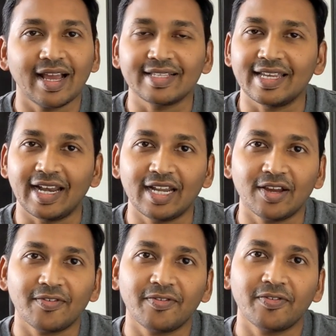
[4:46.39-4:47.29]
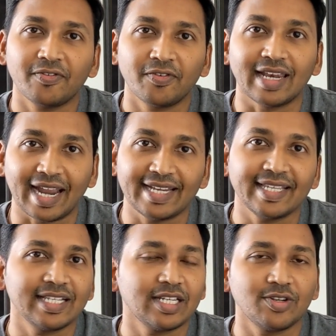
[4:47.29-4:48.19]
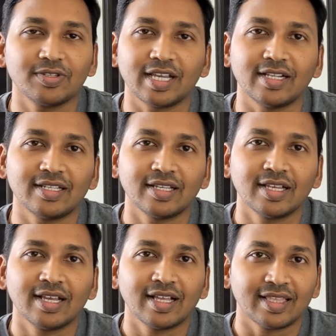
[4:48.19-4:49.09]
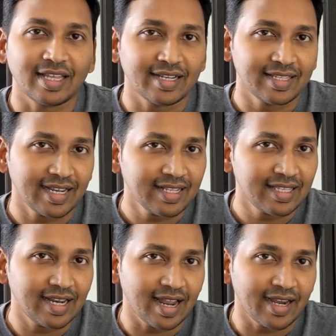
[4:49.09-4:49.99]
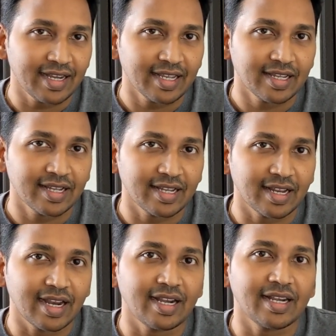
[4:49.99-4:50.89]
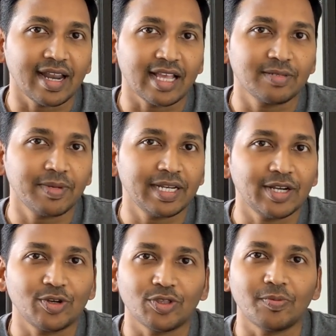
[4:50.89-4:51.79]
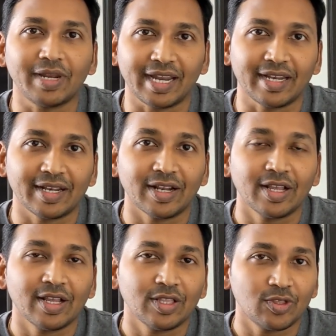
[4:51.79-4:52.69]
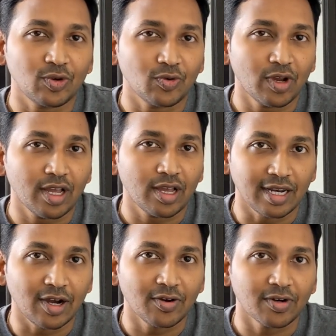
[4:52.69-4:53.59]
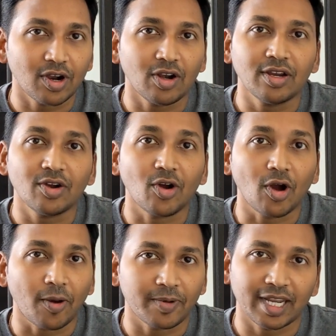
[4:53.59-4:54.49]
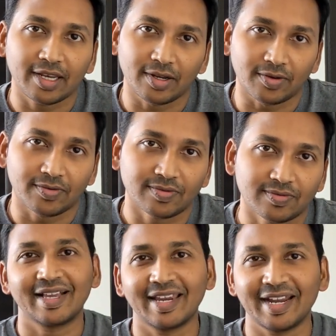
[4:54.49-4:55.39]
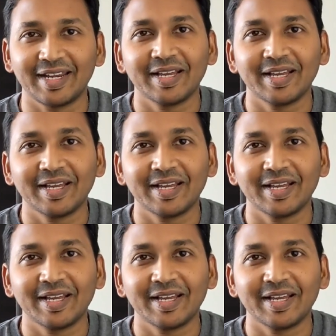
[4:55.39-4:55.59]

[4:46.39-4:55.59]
has a net of light-sensitive cells that sense the light and transmit it to the brain through a nerve called optic nerve. Great.